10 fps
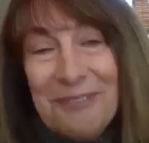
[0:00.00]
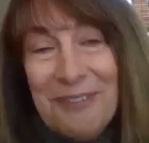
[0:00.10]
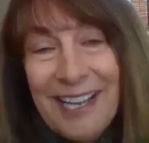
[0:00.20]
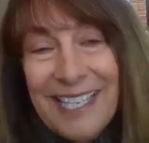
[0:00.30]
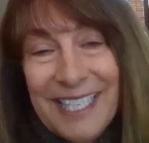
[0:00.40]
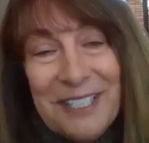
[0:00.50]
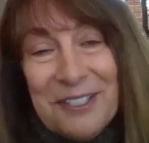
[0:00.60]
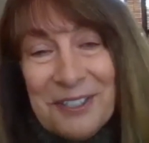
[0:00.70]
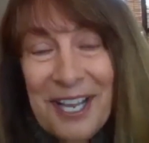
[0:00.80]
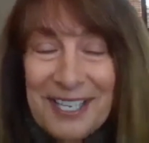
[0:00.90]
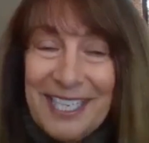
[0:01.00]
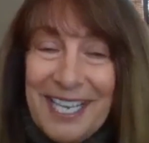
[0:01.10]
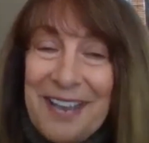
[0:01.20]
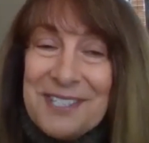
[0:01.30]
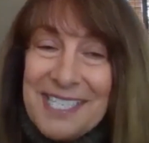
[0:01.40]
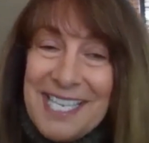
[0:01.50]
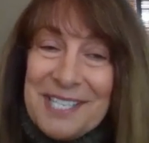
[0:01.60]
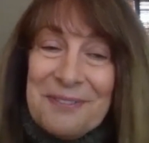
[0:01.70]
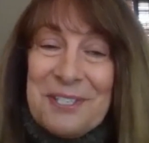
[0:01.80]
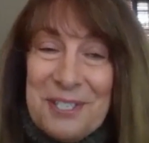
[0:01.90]
to walk in and you're not going to have
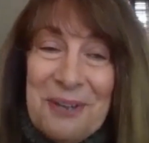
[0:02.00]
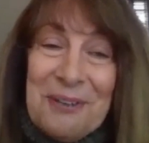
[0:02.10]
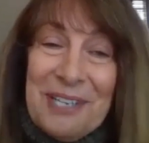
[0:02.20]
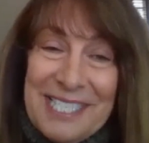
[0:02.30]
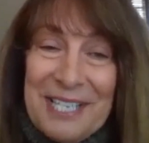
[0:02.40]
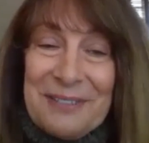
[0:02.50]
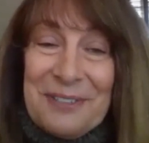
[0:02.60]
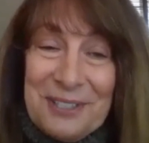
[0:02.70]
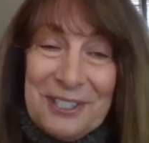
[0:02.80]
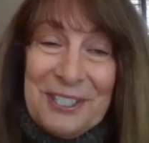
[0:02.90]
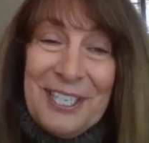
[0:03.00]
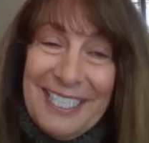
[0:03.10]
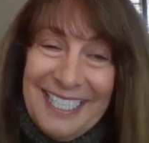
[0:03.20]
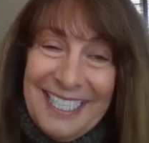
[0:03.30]
successful showings. That's for sure.